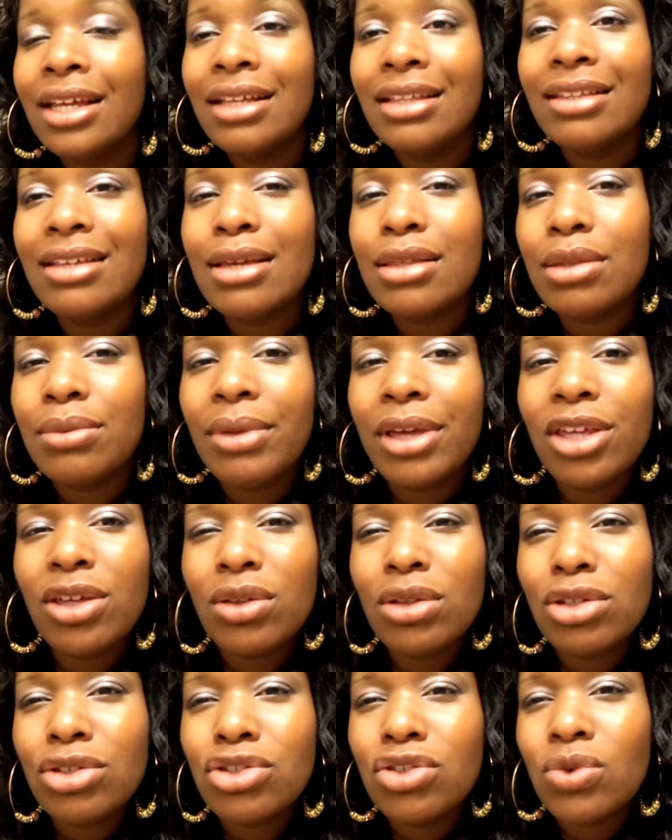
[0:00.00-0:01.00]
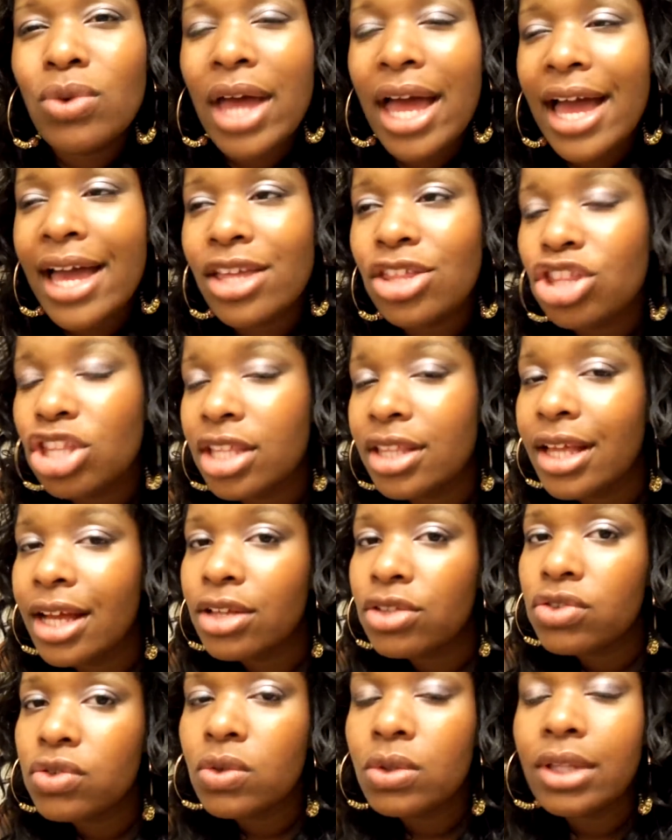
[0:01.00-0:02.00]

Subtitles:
doesn't make you look too ashy, not too